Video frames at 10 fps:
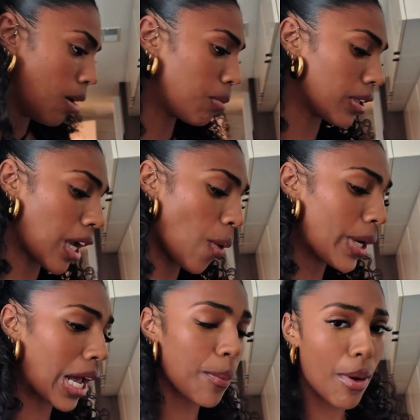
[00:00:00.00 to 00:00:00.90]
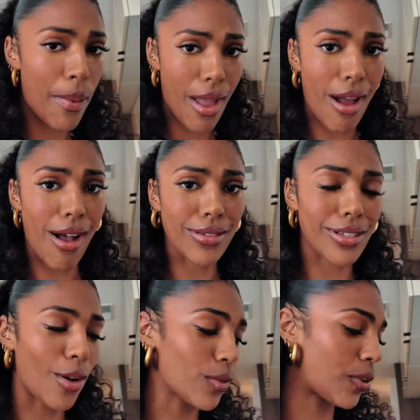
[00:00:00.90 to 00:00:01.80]
But yeah, we gotta prepare
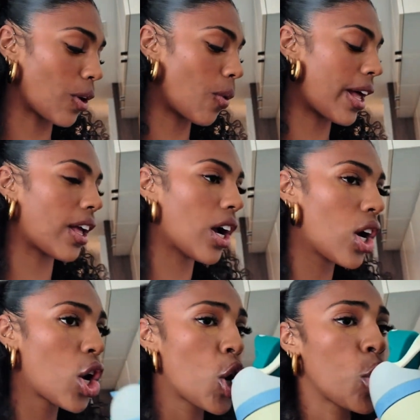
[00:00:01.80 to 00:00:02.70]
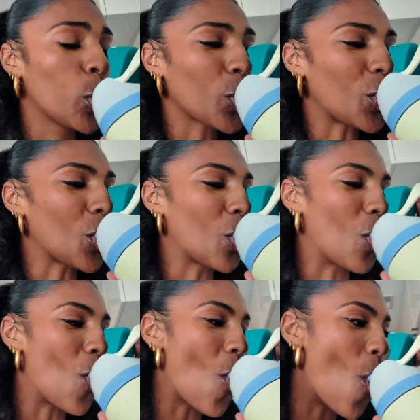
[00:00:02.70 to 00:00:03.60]
ourselves for the weather.
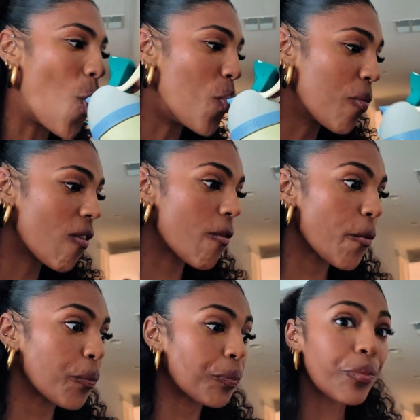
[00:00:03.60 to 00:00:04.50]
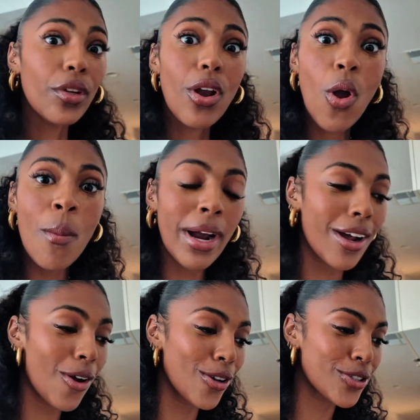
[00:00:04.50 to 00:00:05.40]
Oh my
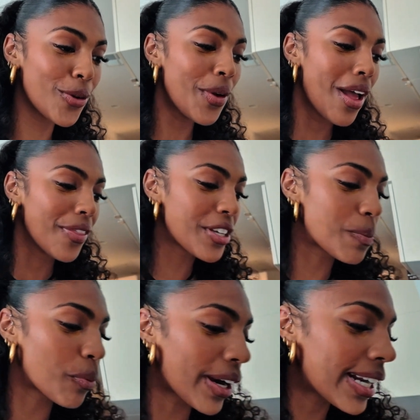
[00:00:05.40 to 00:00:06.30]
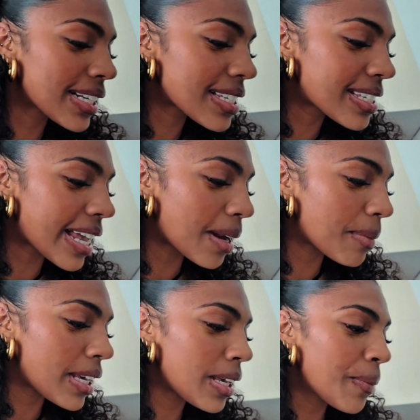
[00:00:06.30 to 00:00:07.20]
God, also, this brand sent
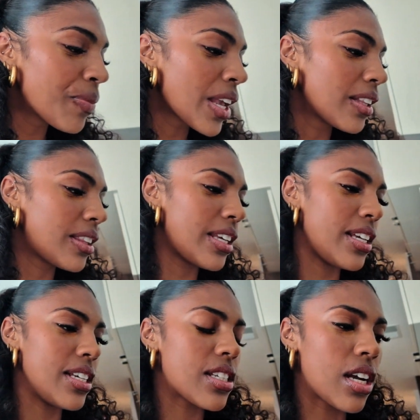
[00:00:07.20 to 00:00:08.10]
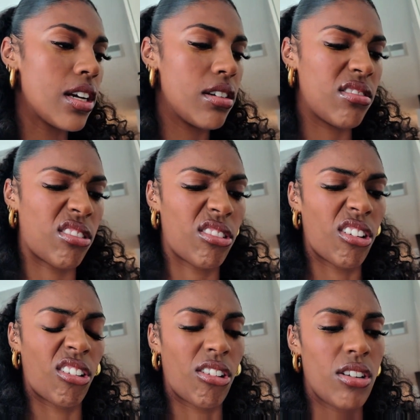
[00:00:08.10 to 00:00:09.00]
me these,
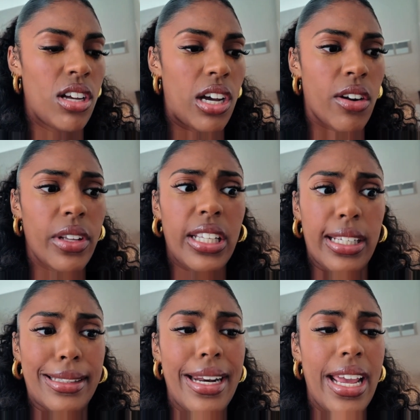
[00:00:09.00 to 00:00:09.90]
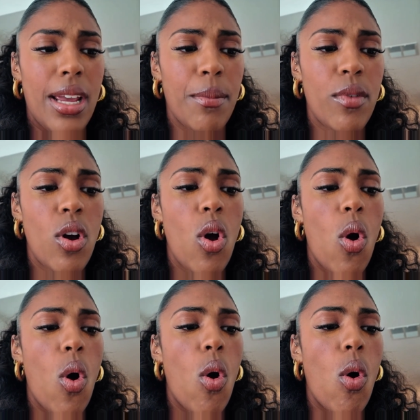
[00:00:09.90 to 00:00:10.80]
I don't really like the name.
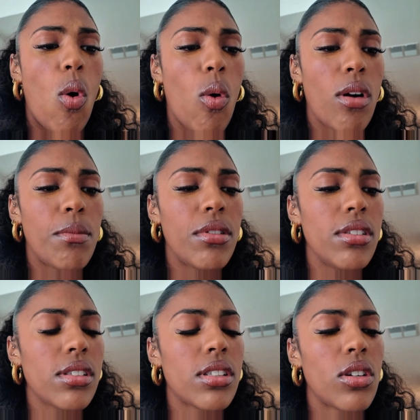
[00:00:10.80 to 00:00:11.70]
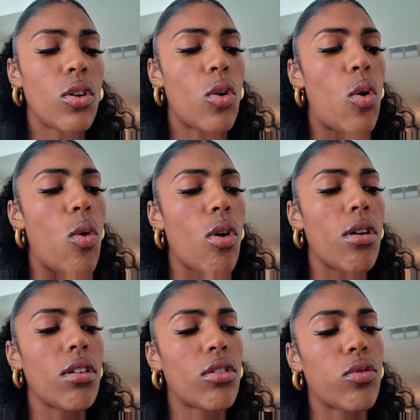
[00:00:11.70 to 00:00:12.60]
Hornbills,
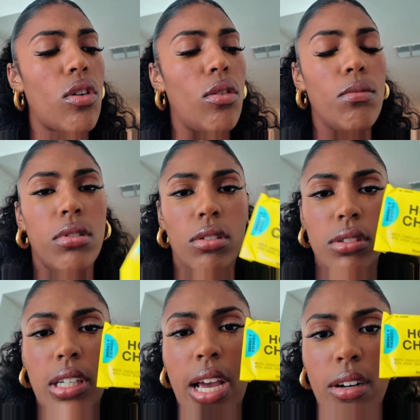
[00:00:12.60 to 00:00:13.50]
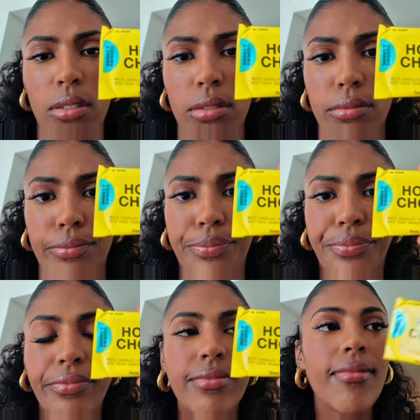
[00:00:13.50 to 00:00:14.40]
Crumbles.
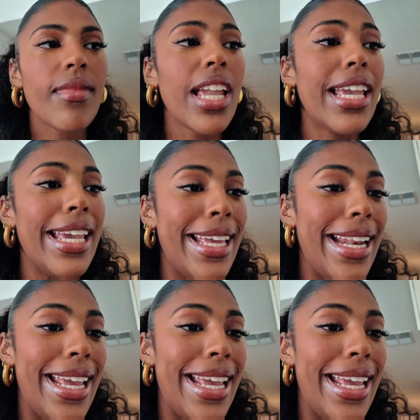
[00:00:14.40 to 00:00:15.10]
It